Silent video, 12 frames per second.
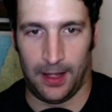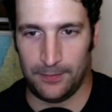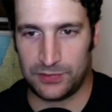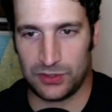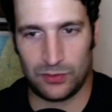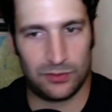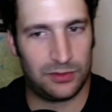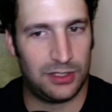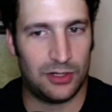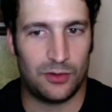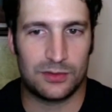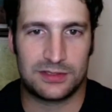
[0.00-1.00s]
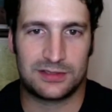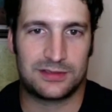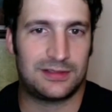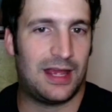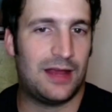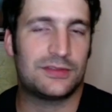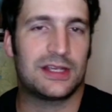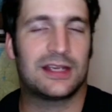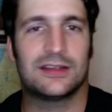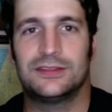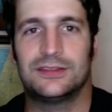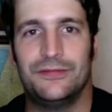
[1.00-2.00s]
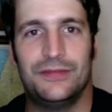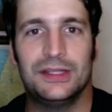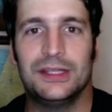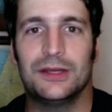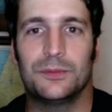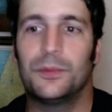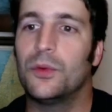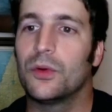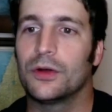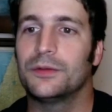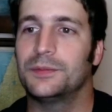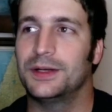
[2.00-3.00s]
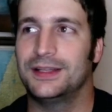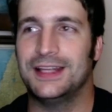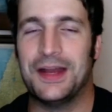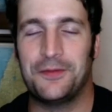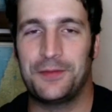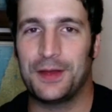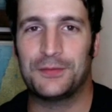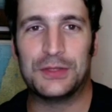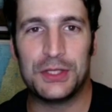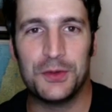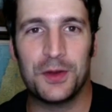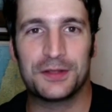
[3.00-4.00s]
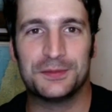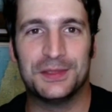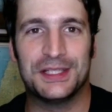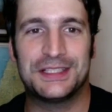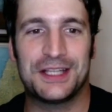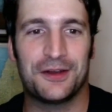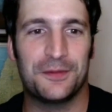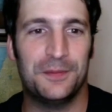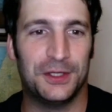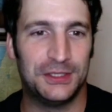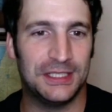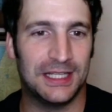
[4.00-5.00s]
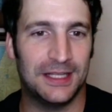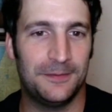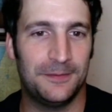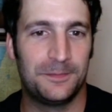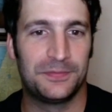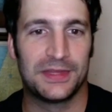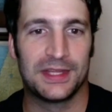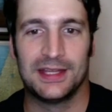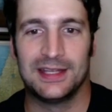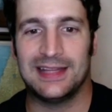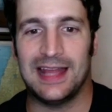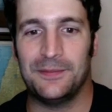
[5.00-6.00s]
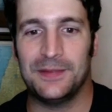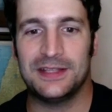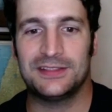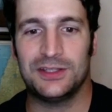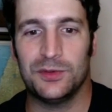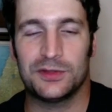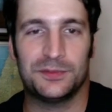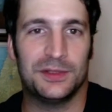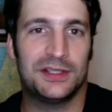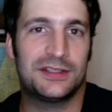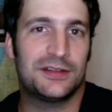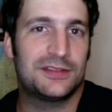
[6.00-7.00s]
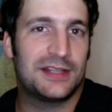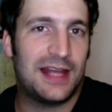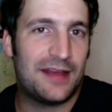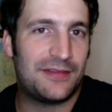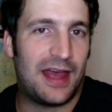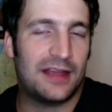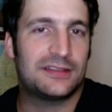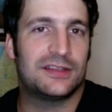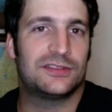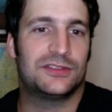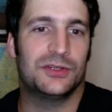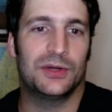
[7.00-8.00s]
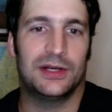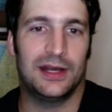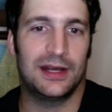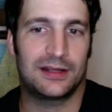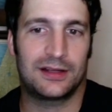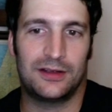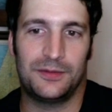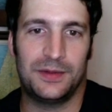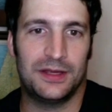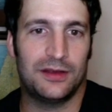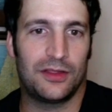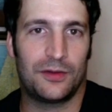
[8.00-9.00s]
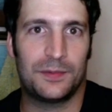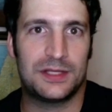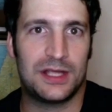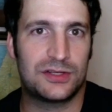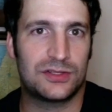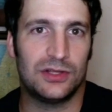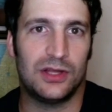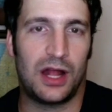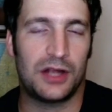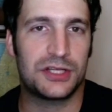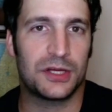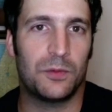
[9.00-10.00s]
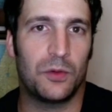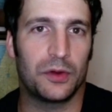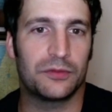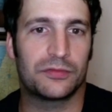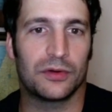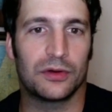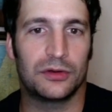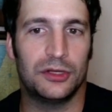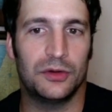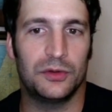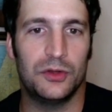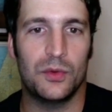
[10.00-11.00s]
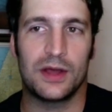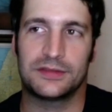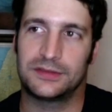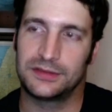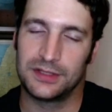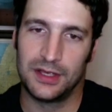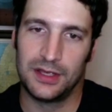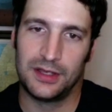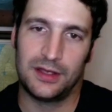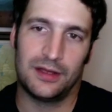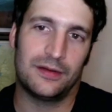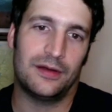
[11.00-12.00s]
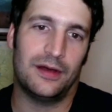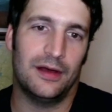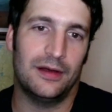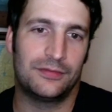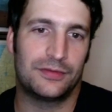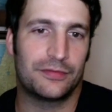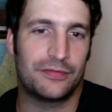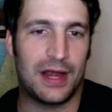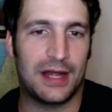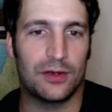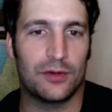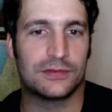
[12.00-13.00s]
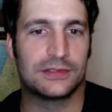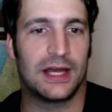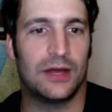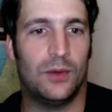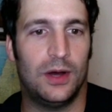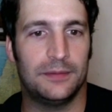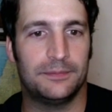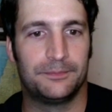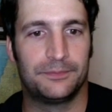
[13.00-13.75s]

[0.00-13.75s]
So, you know, it sounds like a civilian port, but, you know, if you have the U.S. military building it, that means the U.S. military is going to have access to it. And it could be another potential launching point for, you know, U.S. If they're fighting over Taiwan.